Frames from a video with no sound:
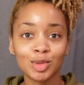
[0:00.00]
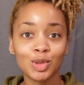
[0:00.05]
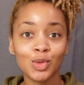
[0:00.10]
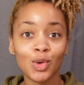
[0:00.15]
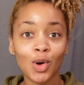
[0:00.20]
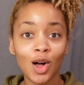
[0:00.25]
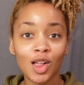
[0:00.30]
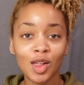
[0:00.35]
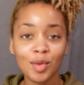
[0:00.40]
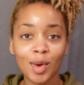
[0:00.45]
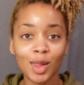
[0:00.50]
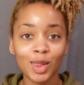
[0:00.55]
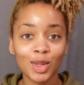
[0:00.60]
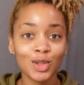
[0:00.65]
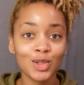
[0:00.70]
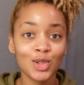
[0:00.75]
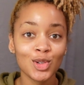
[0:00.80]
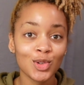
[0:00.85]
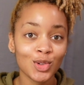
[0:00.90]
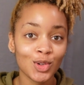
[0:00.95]
to all of my
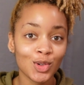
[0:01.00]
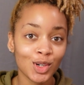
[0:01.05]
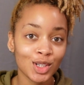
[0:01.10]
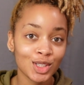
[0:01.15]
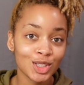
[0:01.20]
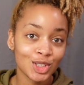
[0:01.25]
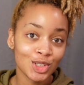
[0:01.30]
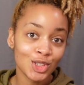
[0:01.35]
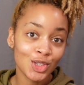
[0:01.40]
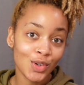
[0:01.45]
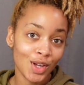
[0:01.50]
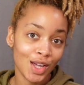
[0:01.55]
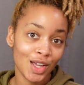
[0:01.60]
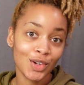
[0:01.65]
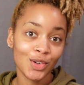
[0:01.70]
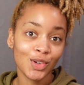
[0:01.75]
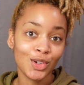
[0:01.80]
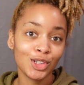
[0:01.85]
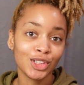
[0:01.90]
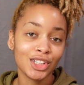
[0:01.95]
little unicorns, new and
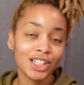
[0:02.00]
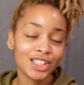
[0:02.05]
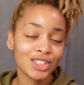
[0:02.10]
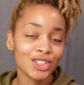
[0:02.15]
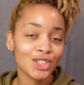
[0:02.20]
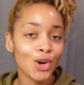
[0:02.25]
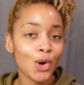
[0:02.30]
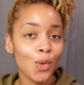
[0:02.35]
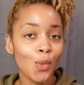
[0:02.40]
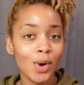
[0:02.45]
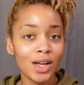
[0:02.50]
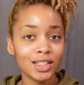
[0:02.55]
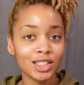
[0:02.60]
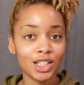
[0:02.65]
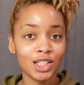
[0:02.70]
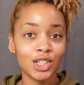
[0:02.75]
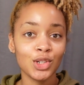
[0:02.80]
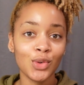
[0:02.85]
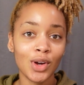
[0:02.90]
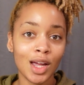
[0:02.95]
old. It's your girl
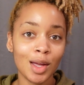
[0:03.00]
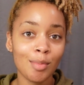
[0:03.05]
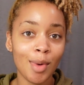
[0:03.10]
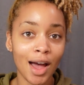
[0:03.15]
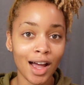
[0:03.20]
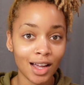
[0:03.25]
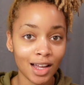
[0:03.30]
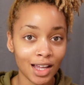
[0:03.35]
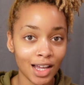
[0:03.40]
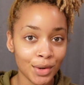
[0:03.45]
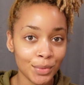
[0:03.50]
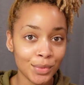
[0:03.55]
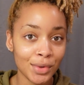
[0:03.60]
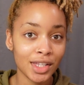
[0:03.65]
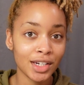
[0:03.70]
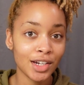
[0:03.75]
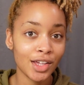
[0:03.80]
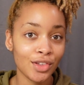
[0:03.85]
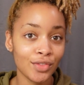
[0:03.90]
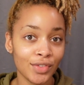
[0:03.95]
WestIndieRay, back again with
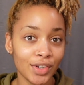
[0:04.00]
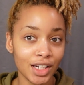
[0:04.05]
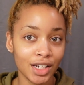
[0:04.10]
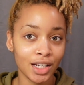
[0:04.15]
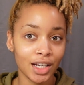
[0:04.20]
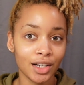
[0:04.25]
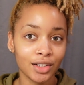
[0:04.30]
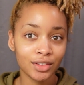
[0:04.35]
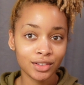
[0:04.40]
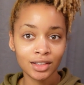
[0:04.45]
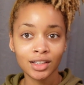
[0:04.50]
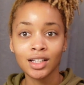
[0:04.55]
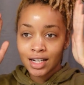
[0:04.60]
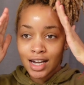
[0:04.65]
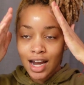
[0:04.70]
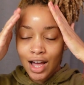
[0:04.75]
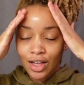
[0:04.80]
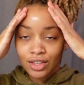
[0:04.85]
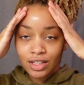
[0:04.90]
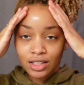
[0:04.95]
another video.
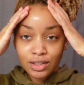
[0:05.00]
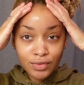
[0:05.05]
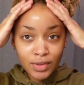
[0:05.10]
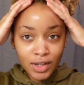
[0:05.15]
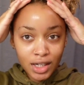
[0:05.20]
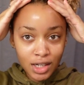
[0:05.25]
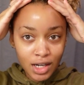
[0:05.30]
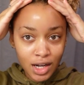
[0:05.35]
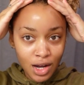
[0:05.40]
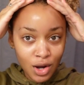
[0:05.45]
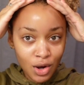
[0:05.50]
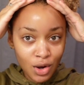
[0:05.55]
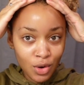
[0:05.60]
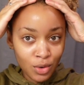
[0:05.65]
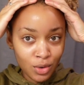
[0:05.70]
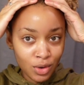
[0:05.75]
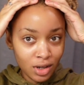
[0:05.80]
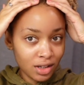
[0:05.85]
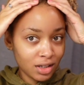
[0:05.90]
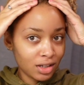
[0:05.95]
Now this
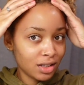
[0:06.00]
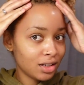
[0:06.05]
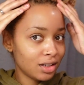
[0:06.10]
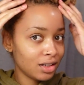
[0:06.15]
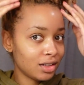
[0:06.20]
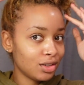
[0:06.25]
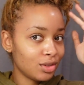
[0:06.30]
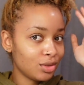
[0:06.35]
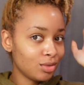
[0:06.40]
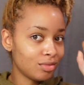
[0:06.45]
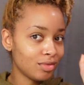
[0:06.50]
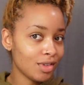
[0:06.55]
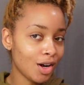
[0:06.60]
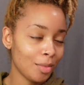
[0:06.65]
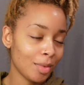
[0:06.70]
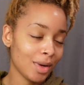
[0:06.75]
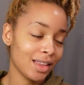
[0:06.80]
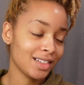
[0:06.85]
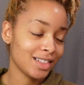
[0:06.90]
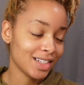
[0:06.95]
video, you know
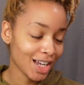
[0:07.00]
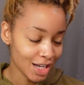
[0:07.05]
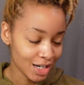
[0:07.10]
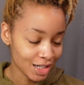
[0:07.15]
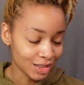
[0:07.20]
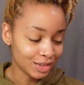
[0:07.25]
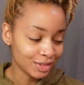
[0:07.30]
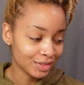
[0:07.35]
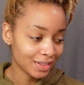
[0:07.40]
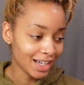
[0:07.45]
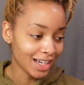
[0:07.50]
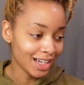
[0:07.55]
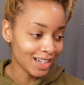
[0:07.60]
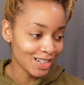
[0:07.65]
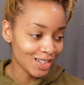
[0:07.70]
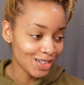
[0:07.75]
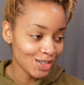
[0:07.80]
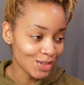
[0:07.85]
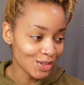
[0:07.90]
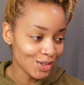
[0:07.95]
by the title,
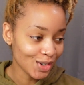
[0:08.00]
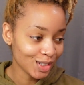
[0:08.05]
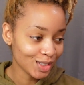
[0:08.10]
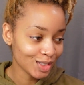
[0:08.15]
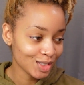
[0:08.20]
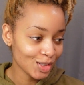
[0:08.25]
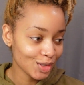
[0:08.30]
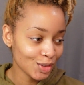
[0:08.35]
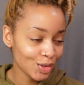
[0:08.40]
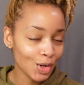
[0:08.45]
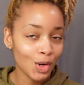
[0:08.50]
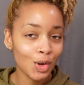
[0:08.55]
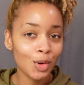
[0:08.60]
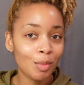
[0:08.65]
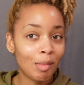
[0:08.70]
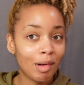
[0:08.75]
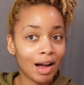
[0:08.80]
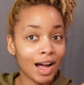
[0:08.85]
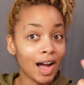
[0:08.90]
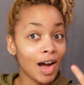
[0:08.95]
and you also know
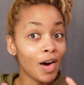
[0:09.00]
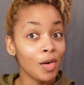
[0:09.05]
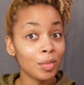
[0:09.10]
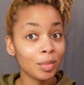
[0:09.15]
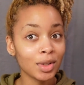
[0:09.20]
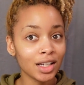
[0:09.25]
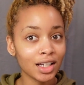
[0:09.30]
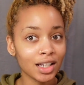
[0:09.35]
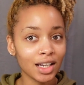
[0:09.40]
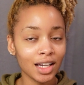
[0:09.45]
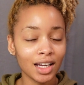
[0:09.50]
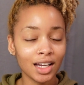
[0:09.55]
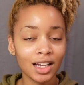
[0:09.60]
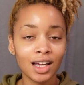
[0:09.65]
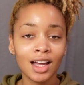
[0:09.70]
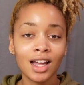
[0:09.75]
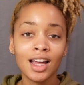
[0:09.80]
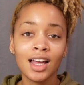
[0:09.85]
by how I'm looking,